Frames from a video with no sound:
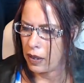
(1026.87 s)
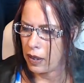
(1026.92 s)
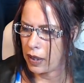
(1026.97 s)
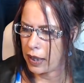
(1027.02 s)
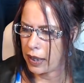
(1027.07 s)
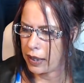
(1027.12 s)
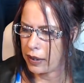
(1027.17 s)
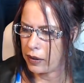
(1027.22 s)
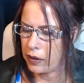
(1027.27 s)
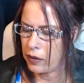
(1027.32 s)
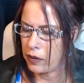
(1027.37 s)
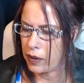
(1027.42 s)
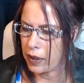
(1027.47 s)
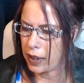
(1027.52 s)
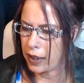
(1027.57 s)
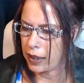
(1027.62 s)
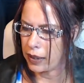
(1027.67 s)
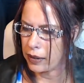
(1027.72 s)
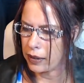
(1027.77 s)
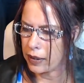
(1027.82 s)
I got a new
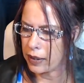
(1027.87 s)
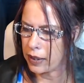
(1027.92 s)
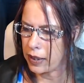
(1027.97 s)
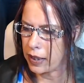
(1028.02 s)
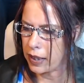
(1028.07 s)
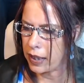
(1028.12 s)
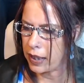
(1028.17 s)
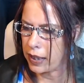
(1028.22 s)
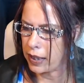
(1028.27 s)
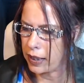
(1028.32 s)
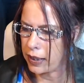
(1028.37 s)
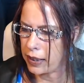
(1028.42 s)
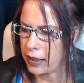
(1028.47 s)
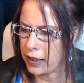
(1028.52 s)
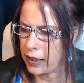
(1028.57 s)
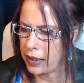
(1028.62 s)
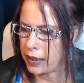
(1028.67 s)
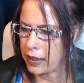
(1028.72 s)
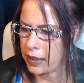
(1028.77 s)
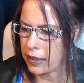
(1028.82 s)
candle tonight. I
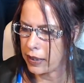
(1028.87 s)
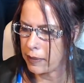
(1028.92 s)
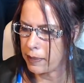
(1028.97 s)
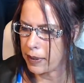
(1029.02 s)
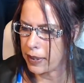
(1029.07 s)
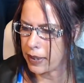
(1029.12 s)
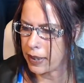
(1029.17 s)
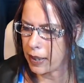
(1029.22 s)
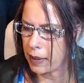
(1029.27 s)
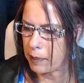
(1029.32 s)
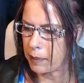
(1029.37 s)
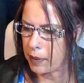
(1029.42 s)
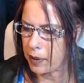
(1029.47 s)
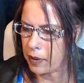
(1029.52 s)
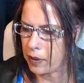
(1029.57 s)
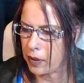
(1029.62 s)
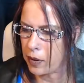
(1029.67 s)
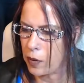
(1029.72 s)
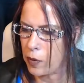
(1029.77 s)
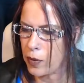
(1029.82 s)
lit it. It smells like
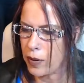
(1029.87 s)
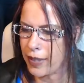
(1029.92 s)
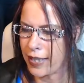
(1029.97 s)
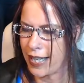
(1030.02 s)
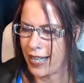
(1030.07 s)
burnt nose